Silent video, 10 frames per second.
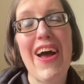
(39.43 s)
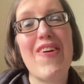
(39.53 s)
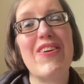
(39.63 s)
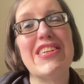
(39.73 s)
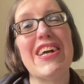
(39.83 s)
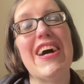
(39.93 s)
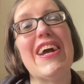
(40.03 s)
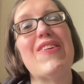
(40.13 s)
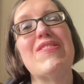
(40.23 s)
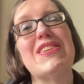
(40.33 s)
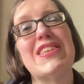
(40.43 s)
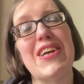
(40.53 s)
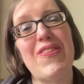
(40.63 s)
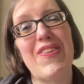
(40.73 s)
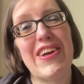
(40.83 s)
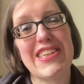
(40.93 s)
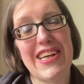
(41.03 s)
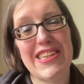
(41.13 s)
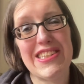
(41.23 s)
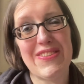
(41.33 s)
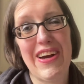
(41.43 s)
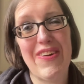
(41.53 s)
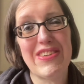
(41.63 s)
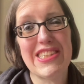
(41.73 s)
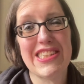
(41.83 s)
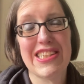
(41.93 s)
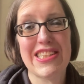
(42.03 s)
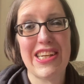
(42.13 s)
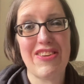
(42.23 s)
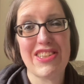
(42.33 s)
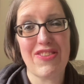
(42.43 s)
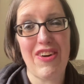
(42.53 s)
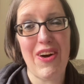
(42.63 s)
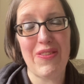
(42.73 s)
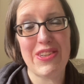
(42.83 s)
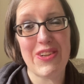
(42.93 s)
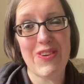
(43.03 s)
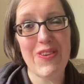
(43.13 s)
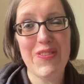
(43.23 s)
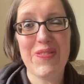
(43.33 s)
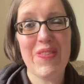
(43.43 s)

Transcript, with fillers: which I am super excited about, which is The Secrets of Hartwood Hall.